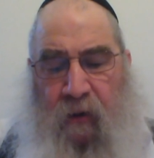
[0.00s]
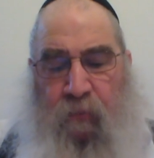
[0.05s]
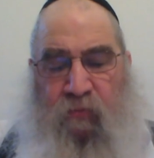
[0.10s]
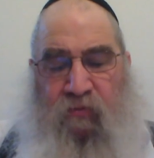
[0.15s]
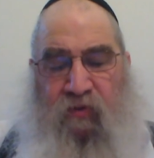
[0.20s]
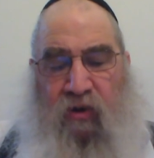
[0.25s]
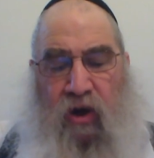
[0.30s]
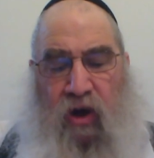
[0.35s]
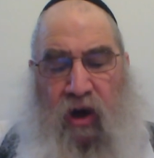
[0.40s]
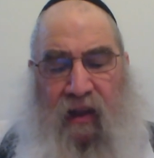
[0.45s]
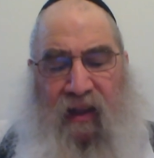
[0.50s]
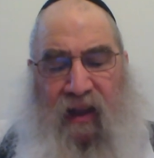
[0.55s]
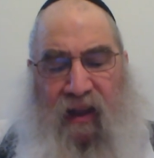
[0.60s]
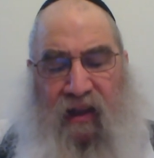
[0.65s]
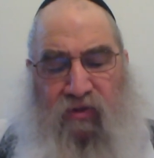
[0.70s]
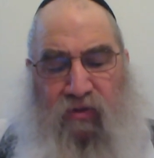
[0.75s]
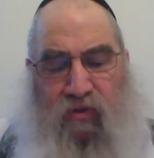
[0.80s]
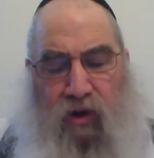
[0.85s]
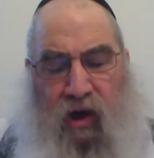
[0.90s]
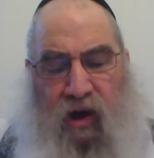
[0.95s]
V'chol
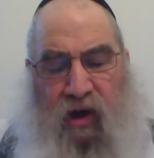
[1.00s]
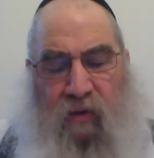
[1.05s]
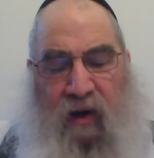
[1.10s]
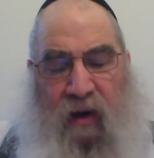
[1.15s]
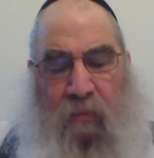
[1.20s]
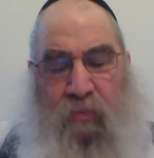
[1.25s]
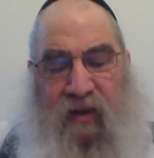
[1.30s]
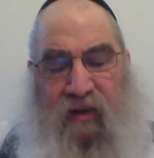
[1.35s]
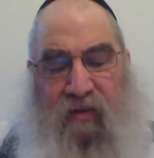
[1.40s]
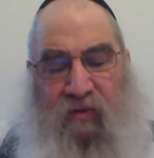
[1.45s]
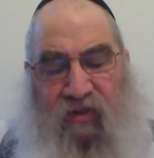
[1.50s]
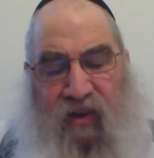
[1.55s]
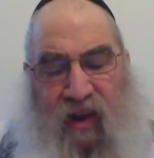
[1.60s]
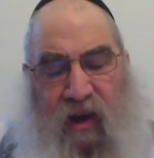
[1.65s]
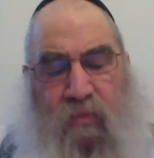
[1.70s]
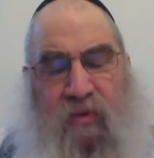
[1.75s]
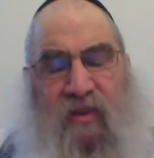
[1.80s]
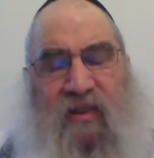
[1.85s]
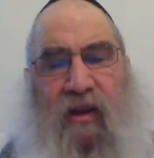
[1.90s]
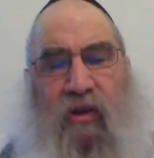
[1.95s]
advarim
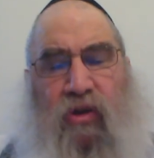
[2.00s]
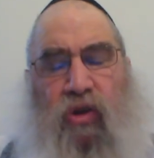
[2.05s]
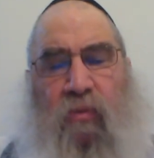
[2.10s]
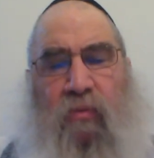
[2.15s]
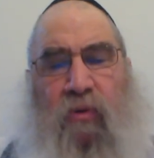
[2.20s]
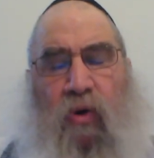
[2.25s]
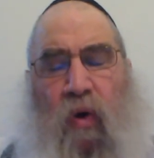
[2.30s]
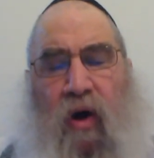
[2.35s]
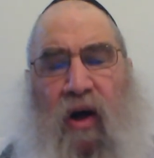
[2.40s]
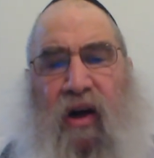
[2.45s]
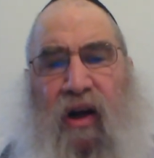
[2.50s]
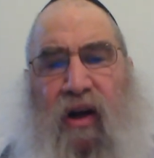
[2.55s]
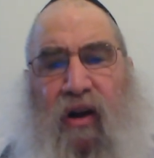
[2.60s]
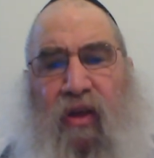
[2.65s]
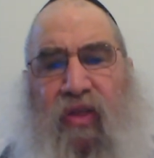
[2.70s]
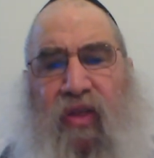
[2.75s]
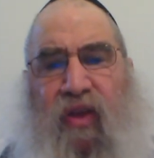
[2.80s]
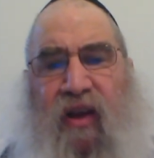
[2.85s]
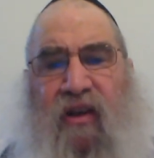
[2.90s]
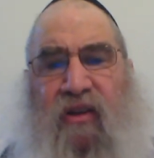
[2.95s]
hamitviim es hatumah. What kind of
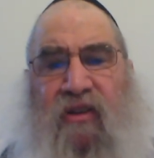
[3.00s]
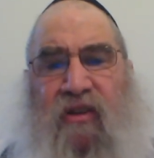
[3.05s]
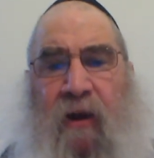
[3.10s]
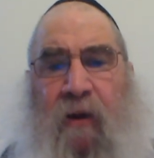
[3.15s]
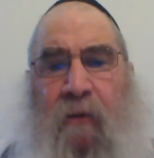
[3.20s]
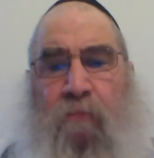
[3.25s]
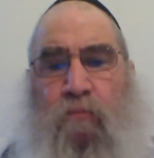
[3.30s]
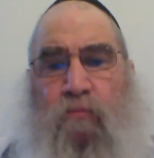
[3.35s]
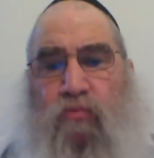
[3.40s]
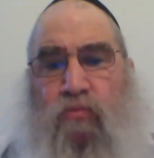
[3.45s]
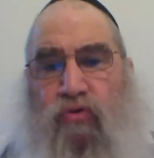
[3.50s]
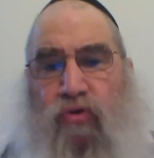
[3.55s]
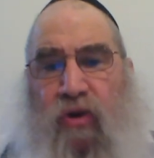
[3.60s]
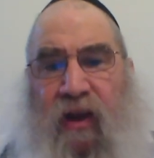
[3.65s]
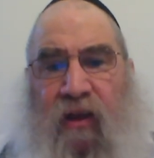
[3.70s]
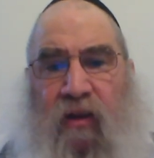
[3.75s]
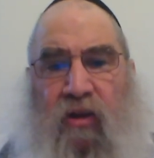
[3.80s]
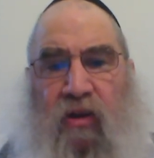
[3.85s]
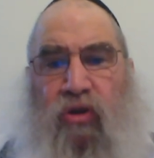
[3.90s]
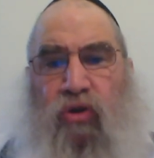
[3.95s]
things
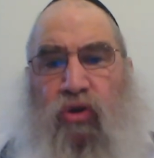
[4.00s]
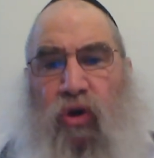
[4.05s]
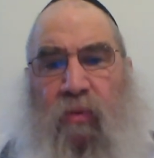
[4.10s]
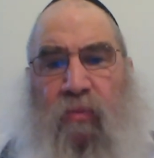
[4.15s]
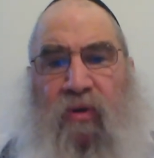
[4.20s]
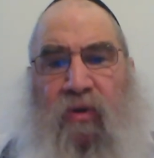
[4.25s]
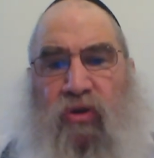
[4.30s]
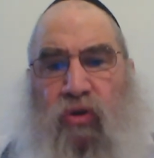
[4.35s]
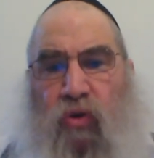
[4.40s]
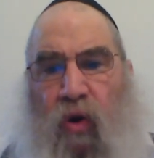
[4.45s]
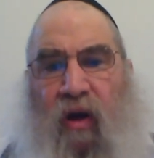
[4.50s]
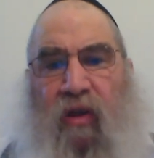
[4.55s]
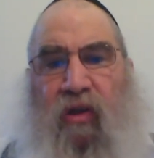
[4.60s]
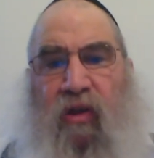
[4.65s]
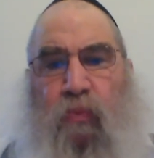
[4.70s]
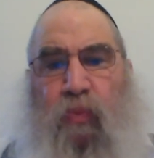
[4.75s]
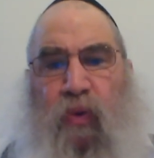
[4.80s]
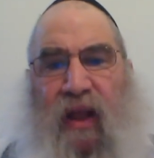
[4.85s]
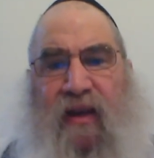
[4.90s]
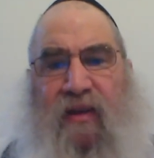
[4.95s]
bring the tumah to other
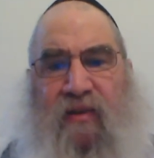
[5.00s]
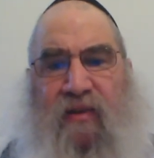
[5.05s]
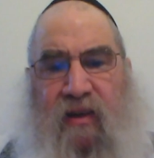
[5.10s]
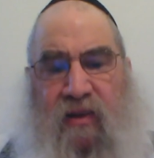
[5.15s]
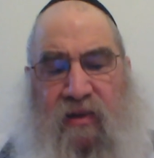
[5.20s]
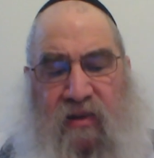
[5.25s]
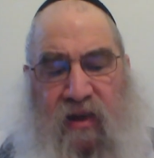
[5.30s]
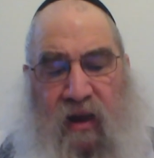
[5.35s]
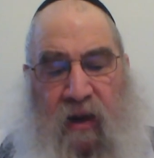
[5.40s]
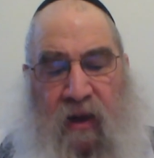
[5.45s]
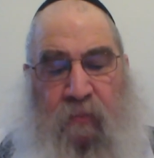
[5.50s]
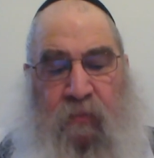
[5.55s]
places?